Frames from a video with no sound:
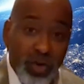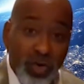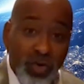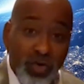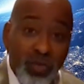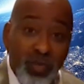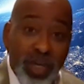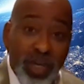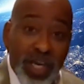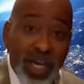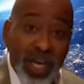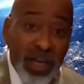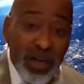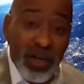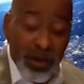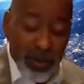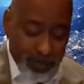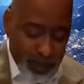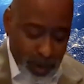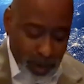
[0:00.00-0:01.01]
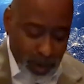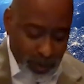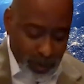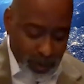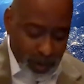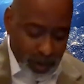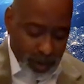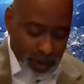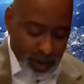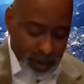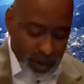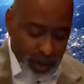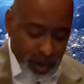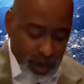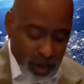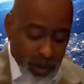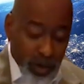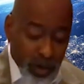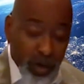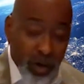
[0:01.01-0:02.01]
to do kingdom building,
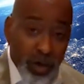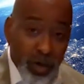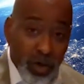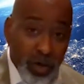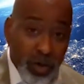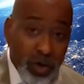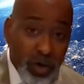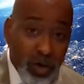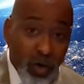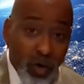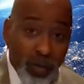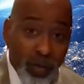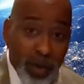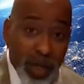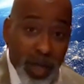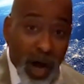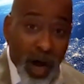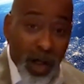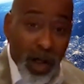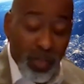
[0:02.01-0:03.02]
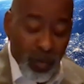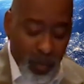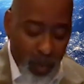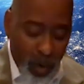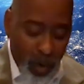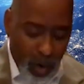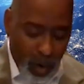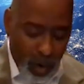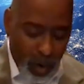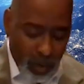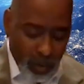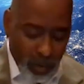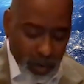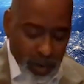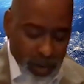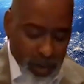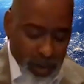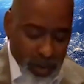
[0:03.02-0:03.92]
to go beyond the walls,